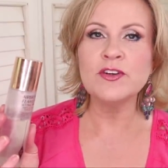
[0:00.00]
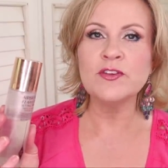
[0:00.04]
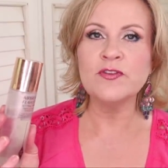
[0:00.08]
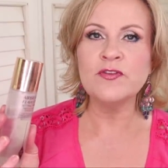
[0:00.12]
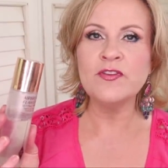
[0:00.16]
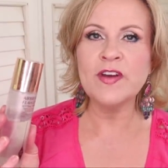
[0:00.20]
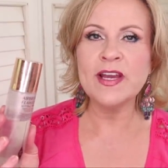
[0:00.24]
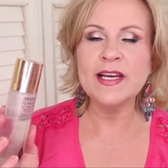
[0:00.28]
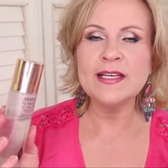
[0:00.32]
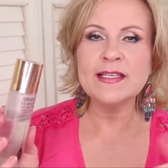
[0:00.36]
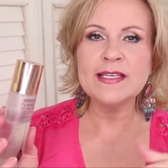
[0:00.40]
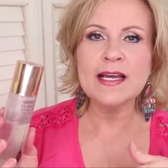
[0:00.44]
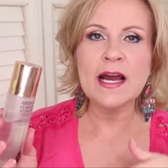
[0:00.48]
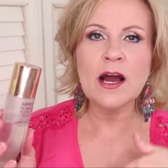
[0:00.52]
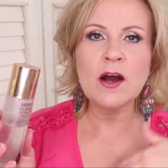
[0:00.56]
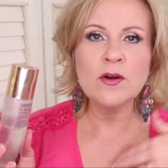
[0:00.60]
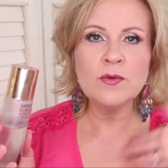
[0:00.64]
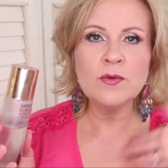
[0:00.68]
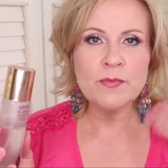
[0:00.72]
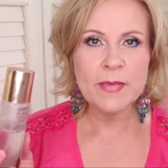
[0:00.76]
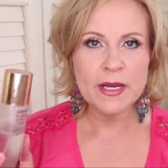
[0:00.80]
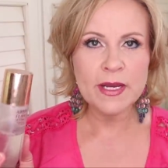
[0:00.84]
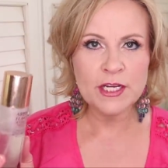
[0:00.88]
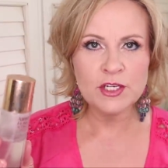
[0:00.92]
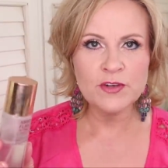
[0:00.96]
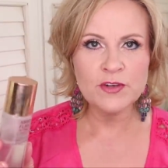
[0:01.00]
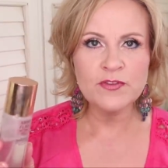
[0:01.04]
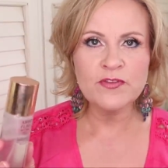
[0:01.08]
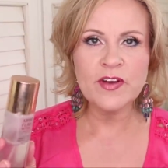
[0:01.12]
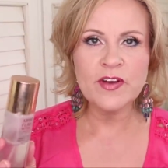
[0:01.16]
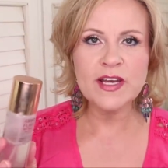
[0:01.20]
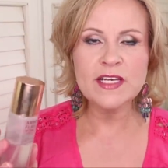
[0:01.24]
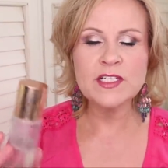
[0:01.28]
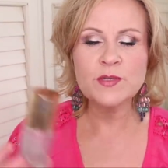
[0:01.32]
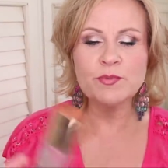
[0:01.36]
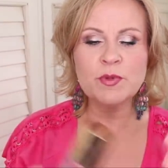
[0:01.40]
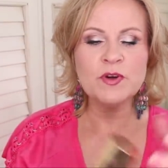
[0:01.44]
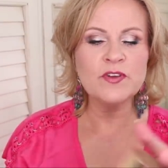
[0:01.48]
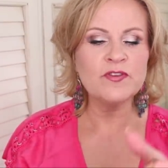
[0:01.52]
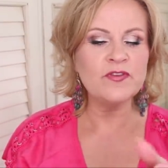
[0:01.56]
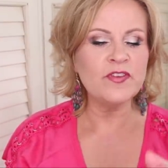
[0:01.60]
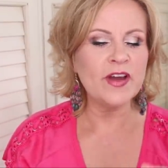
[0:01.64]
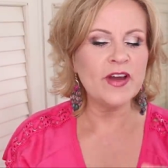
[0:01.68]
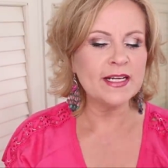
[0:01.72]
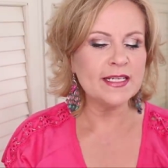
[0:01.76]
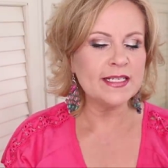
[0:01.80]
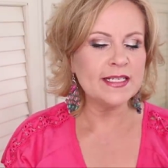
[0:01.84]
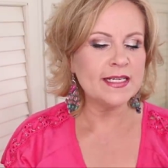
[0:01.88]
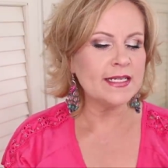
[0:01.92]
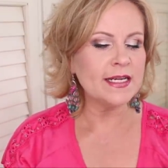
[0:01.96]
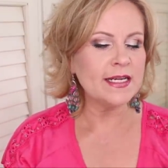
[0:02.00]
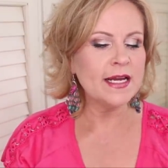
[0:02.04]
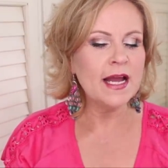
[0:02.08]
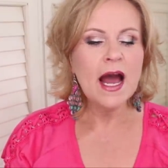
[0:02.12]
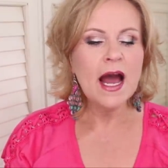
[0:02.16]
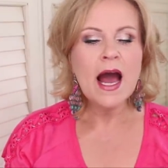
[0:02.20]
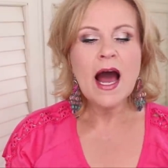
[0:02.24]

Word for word: face out, makes your face perfected.